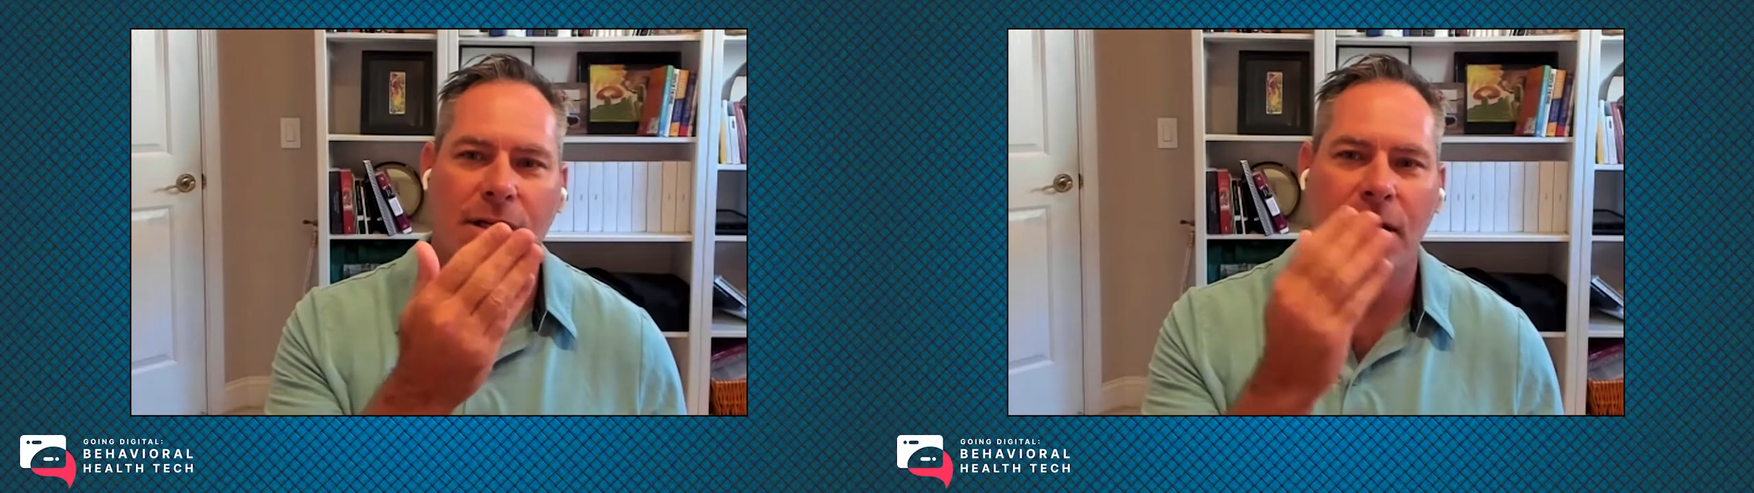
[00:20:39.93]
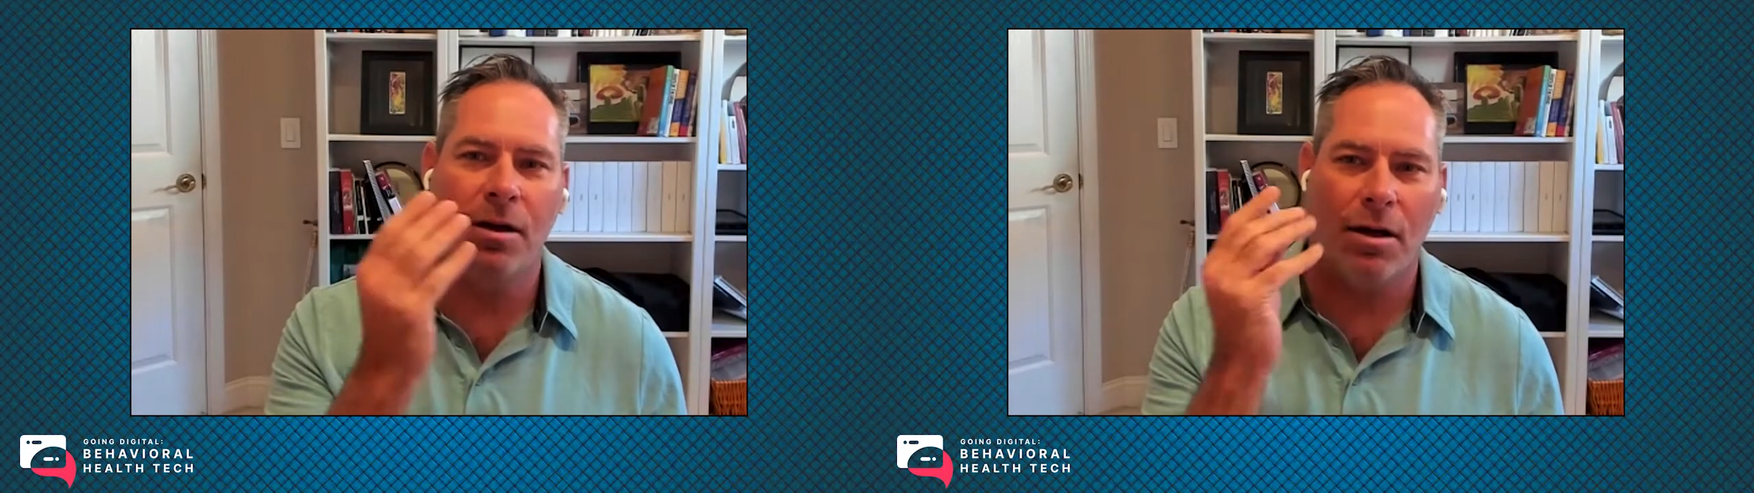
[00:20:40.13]

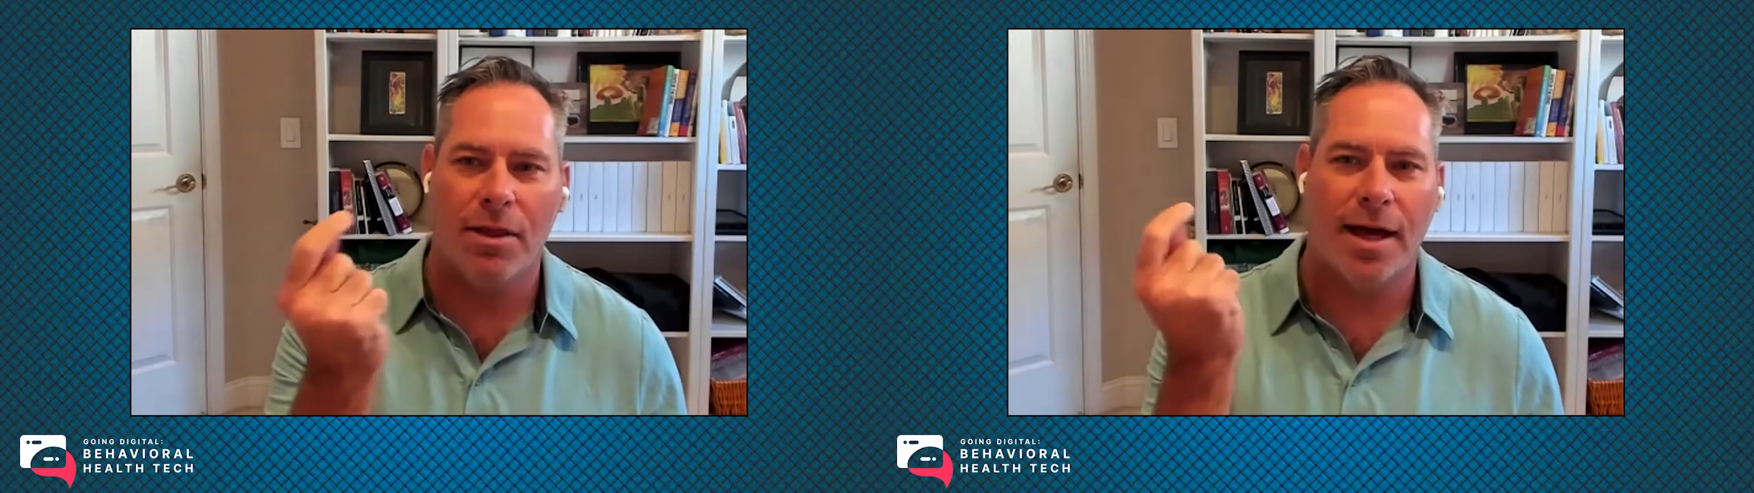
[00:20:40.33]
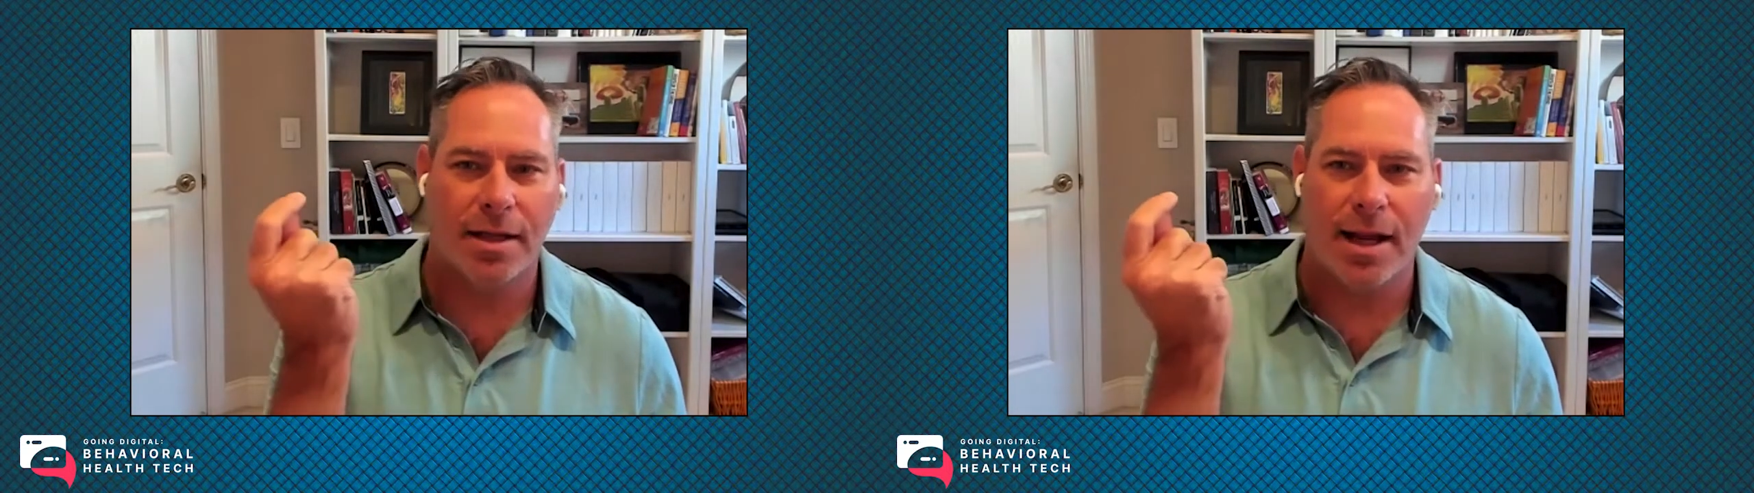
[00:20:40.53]
and all
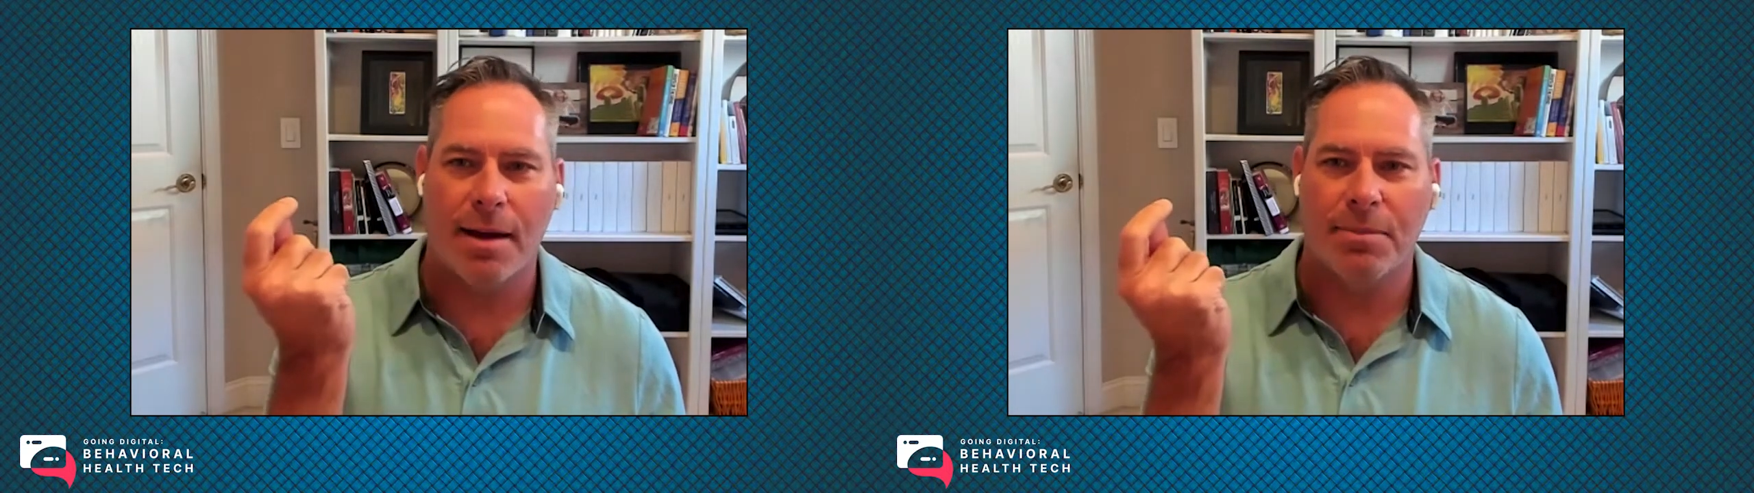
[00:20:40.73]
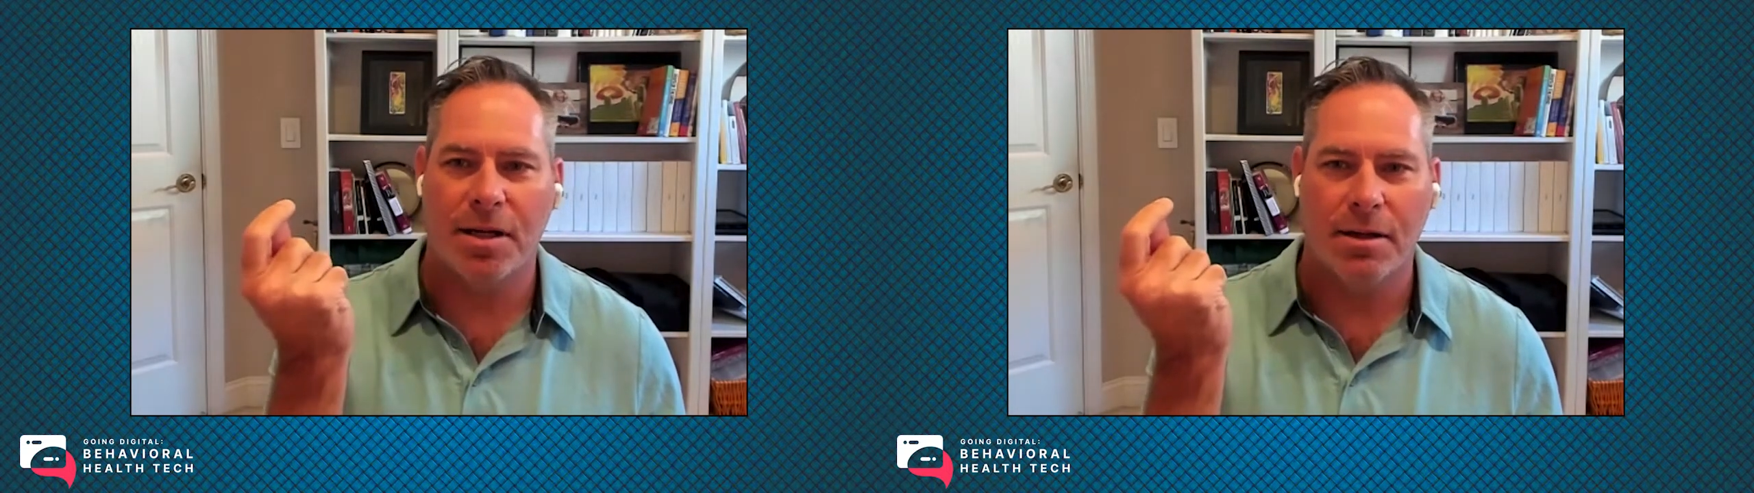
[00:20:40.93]
that can
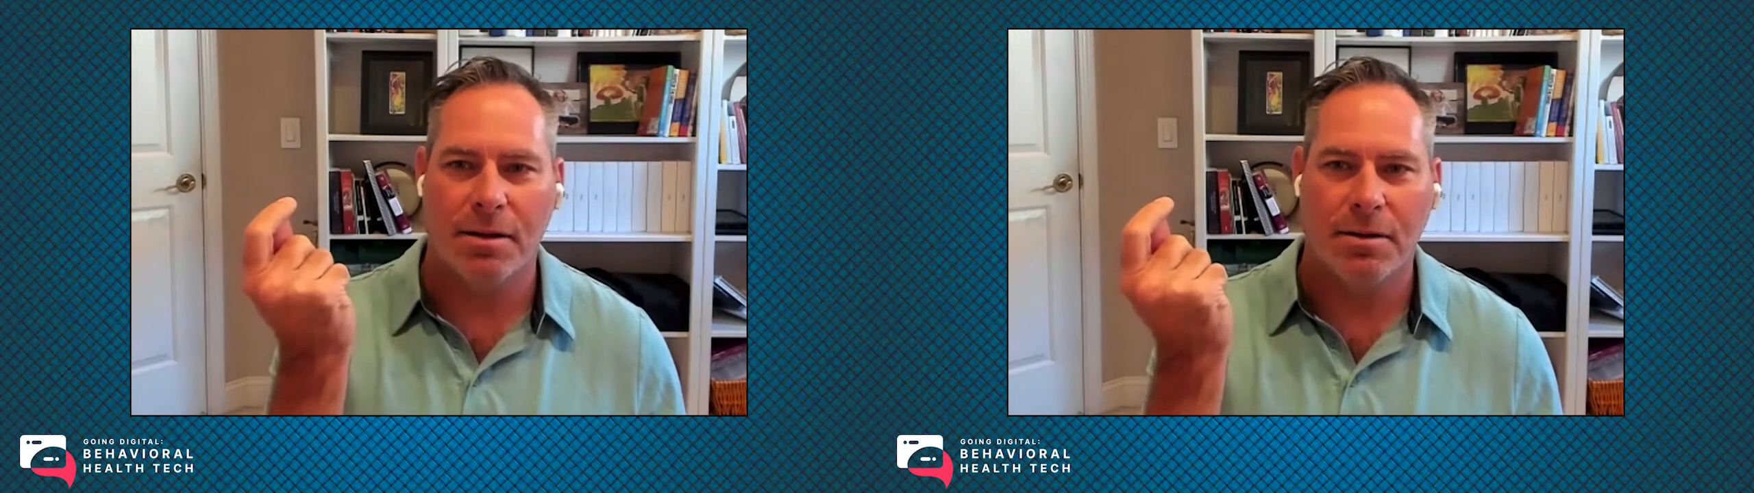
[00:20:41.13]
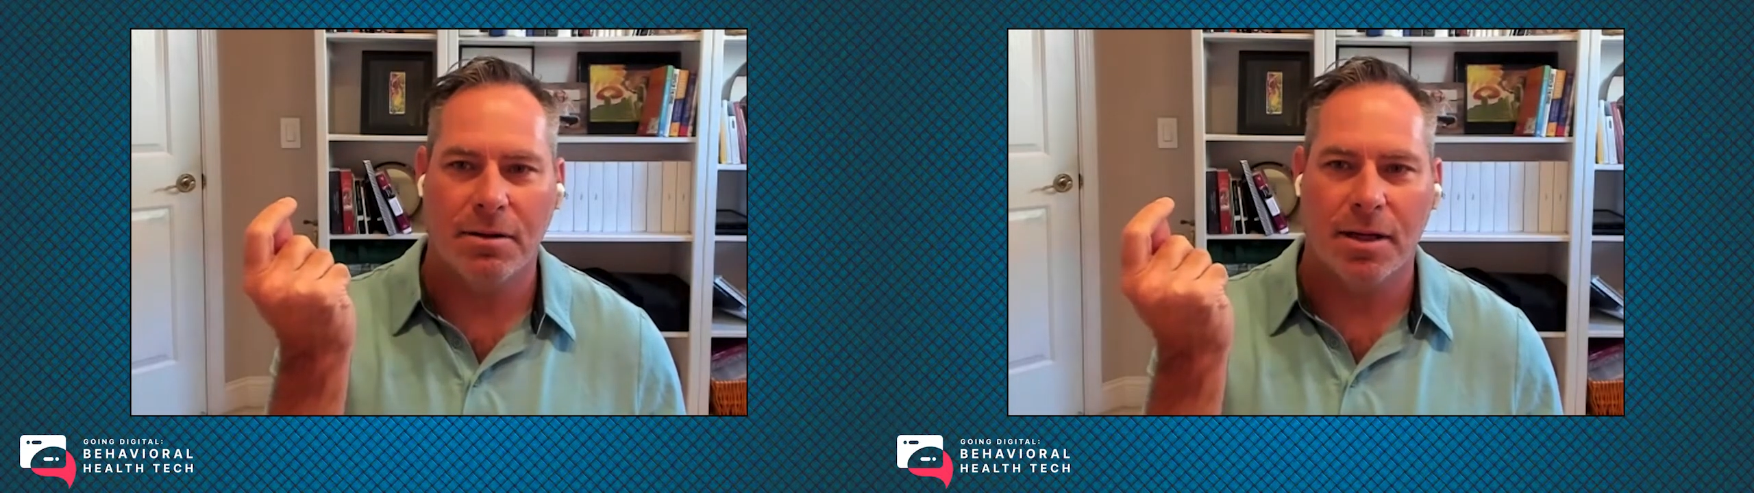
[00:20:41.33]
happen in
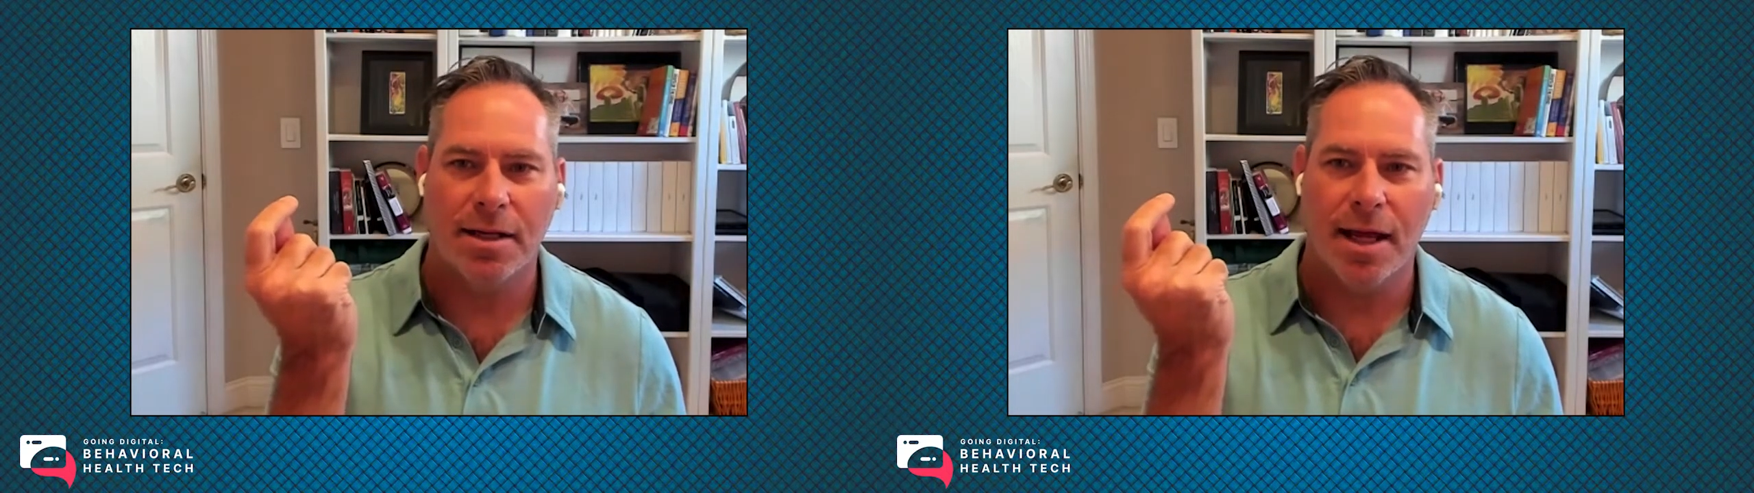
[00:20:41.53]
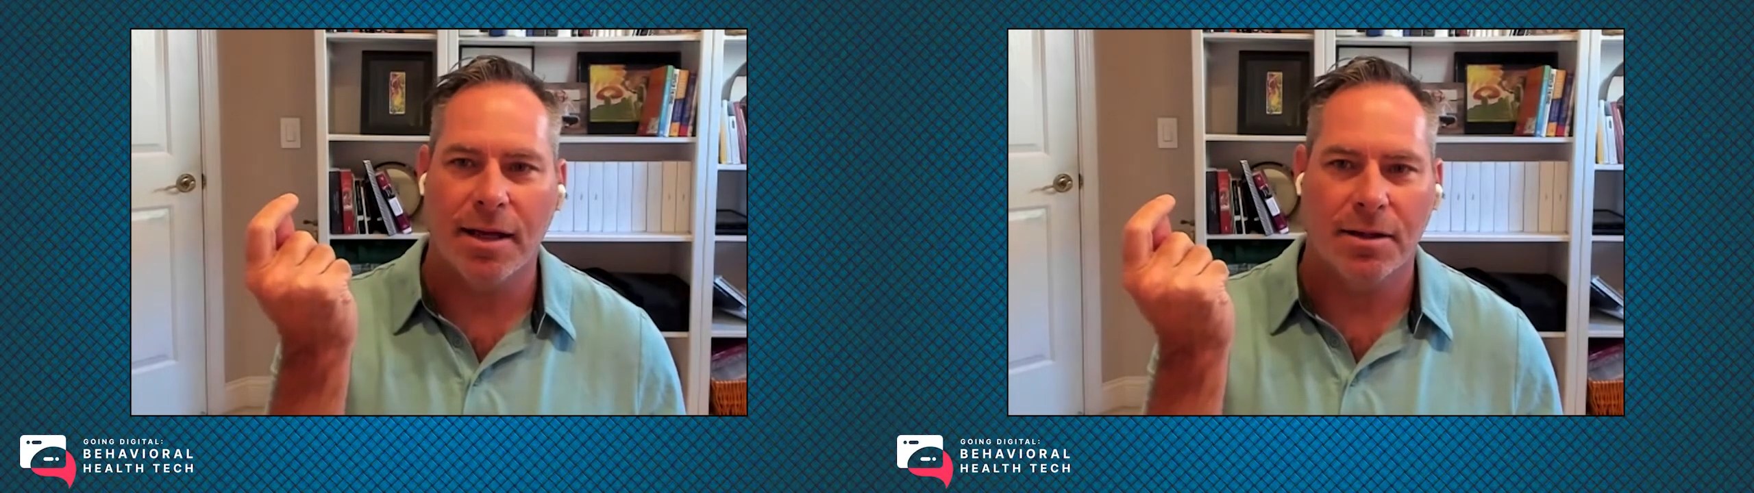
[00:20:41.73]
a
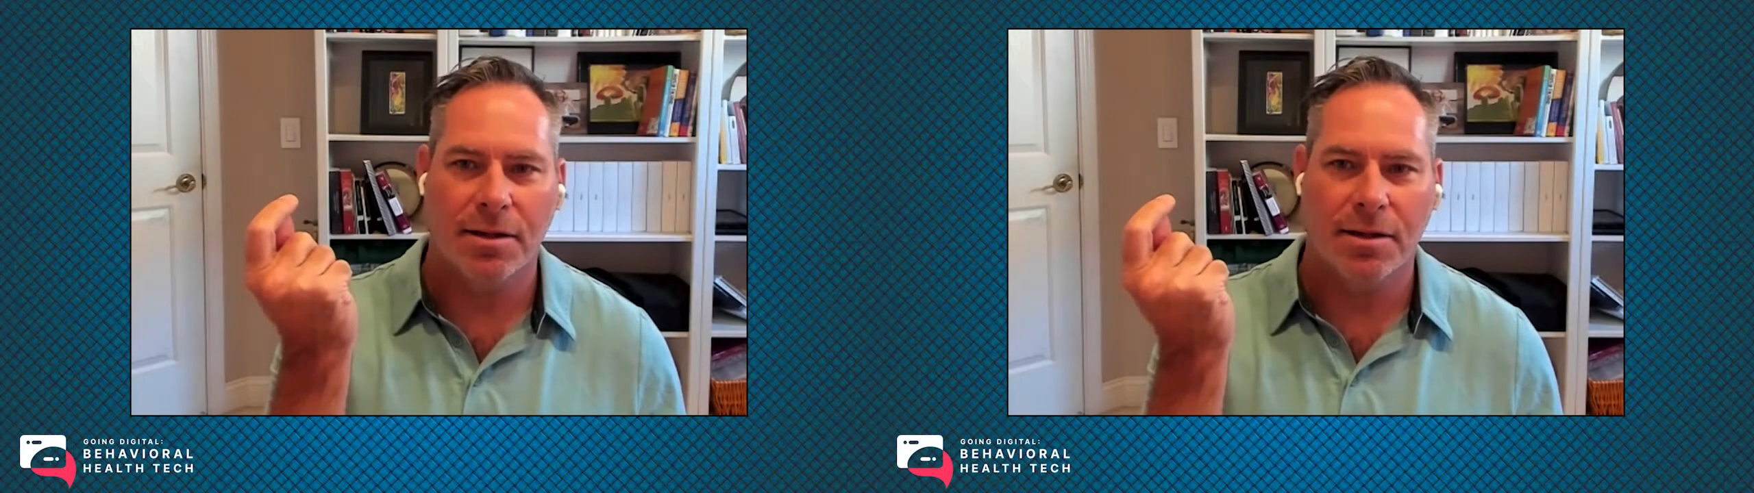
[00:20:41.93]
day.